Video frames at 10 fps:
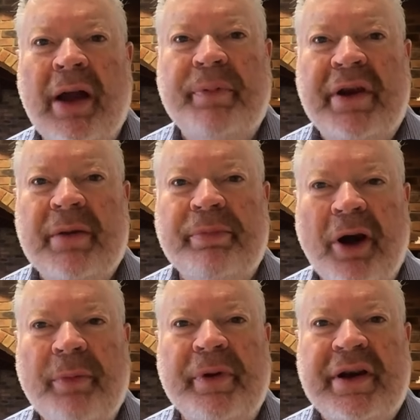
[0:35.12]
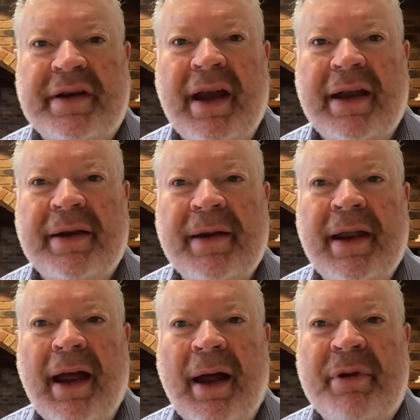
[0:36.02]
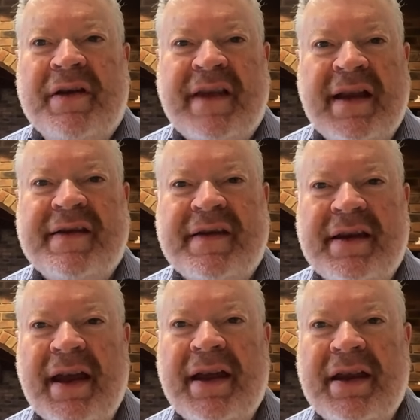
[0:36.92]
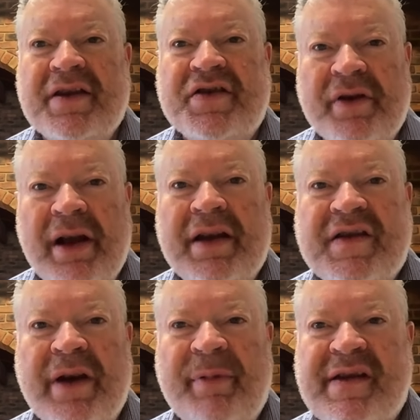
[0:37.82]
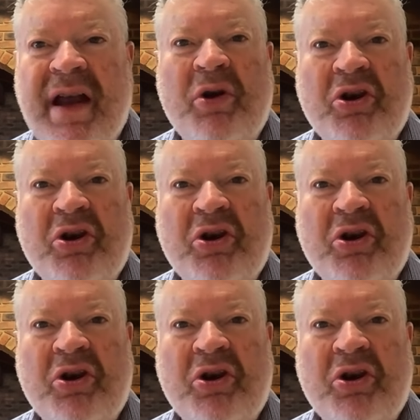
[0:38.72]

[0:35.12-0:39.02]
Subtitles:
might be an appropriate day, because that's the day Australians stood up and say,